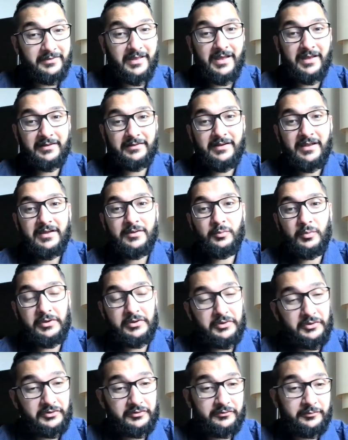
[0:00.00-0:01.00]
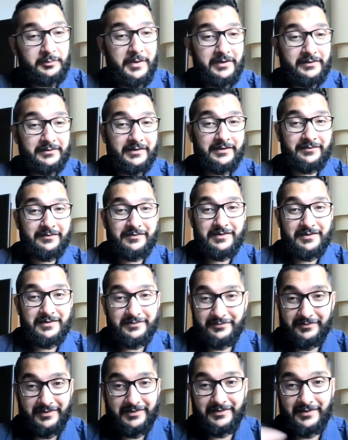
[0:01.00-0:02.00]
that we could expect that if he
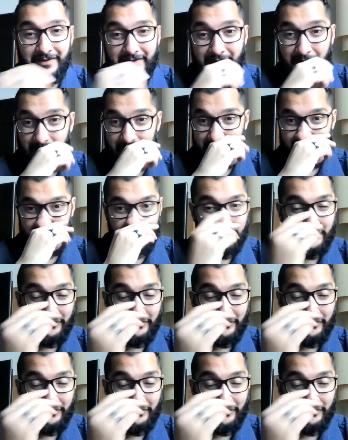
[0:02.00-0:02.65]
said like, hey, you